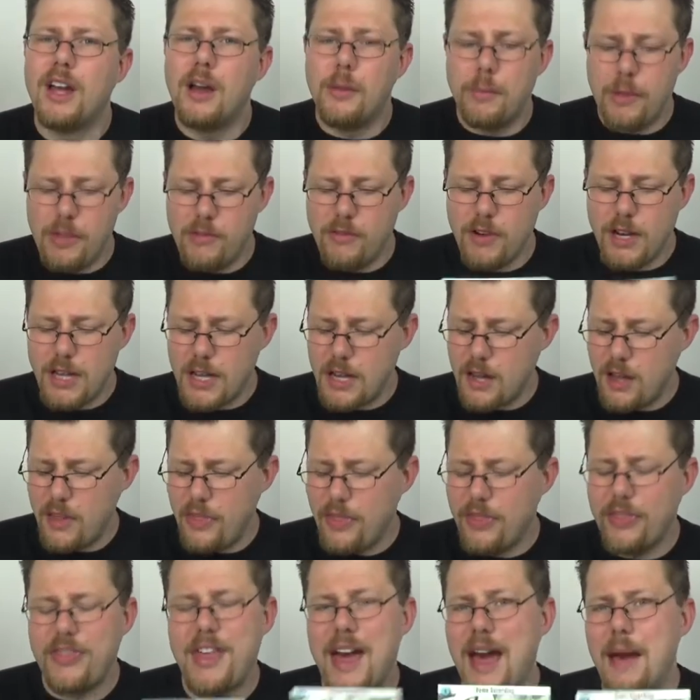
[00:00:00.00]
but there really
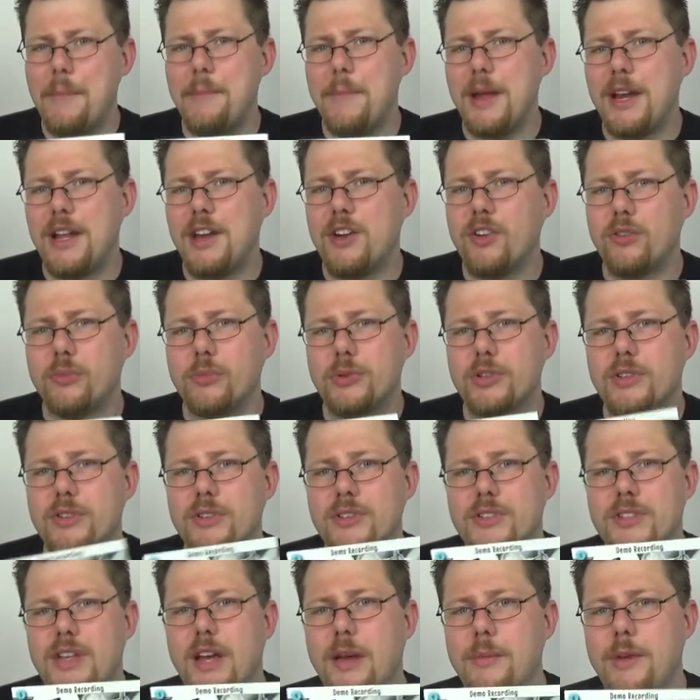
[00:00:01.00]
aren't that many
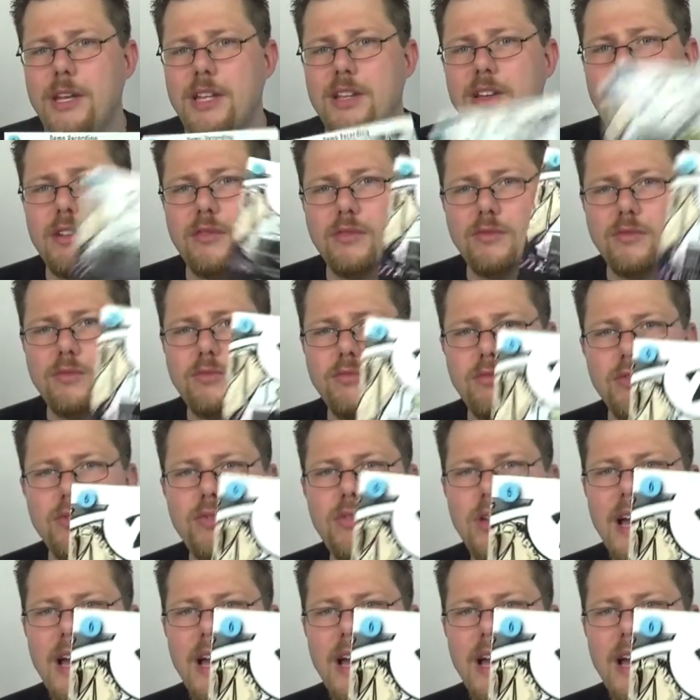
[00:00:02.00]
options. I mean, you can rule